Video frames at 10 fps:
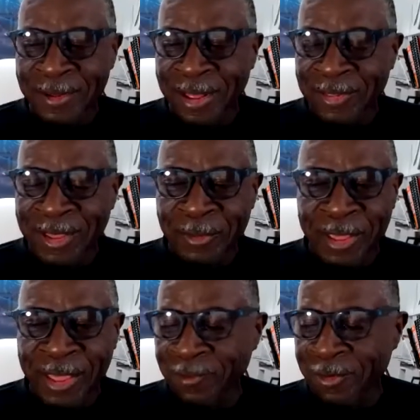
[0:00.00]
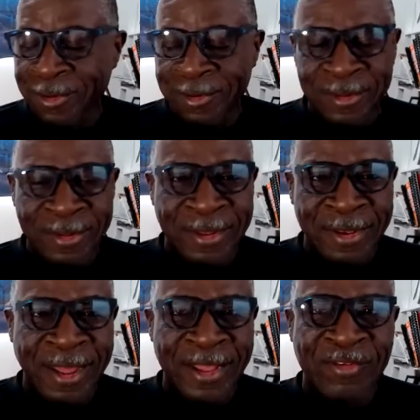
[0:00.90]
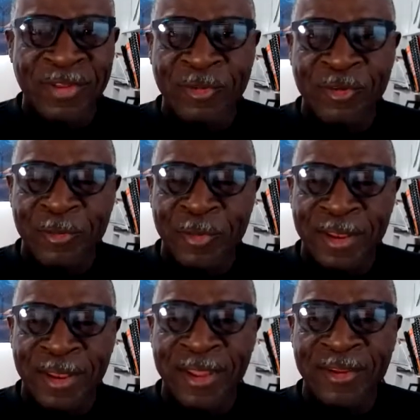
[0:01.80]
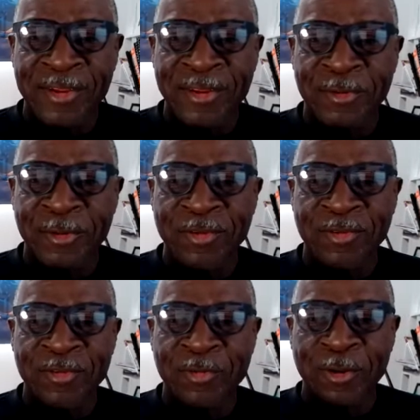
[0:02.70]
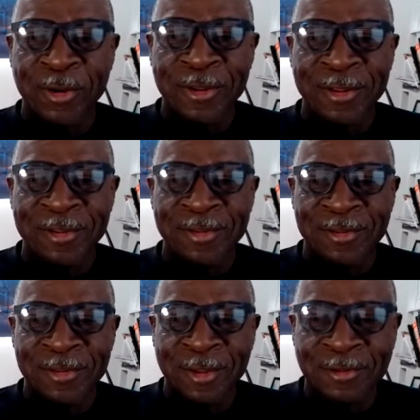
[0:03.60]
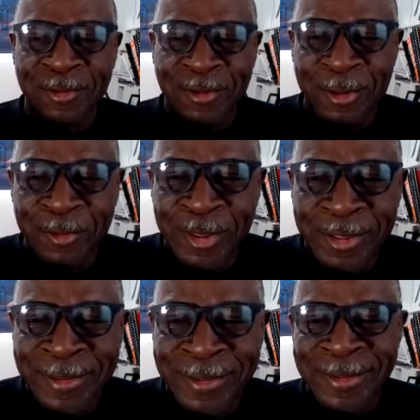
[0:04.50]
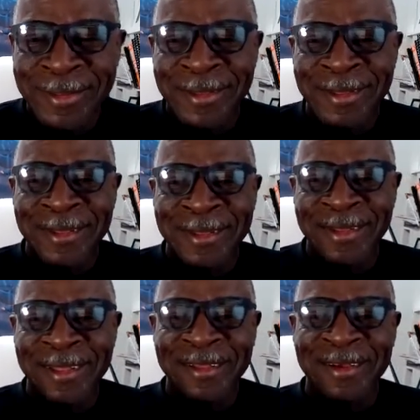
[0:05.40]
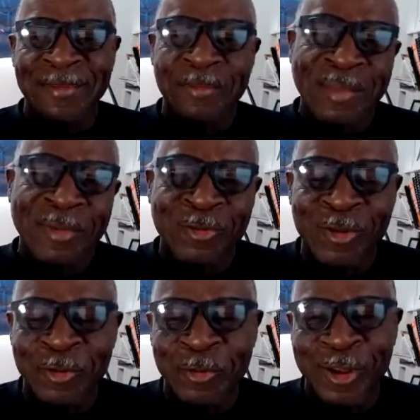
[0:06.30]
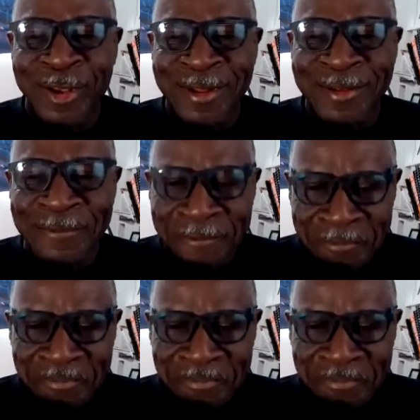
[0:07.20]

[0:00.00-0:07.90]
I think we have a nice temperature, about 19 degrees this morning in Tulsa, Oklahoma. It could maybe 21 now.